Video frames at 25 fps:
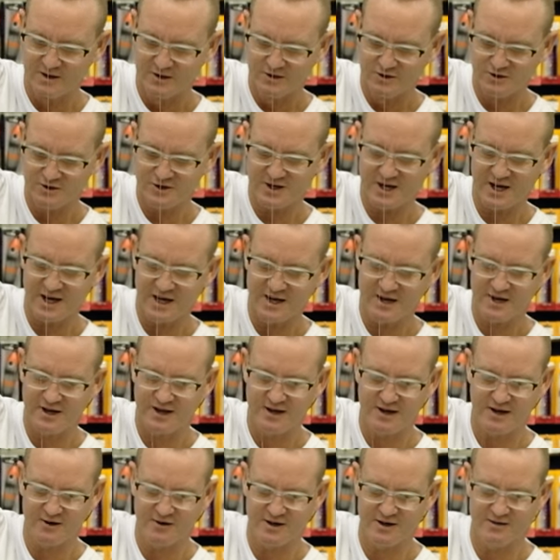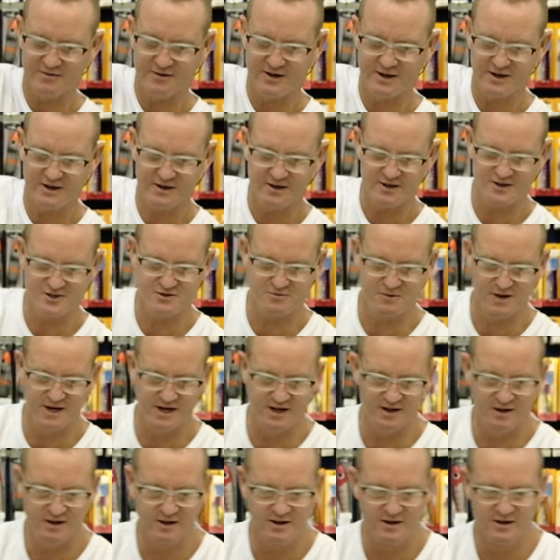You can, however, as
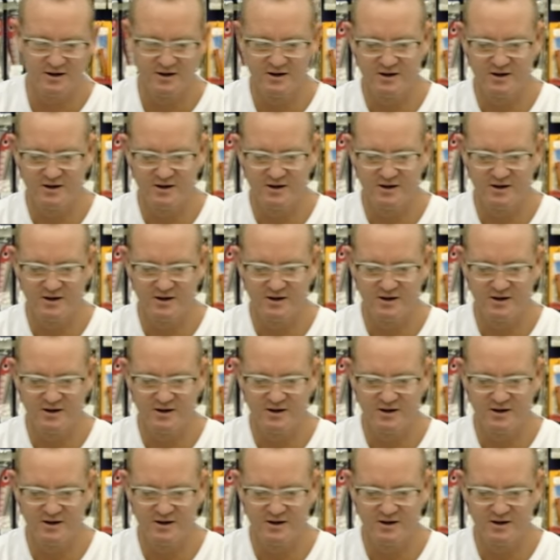well,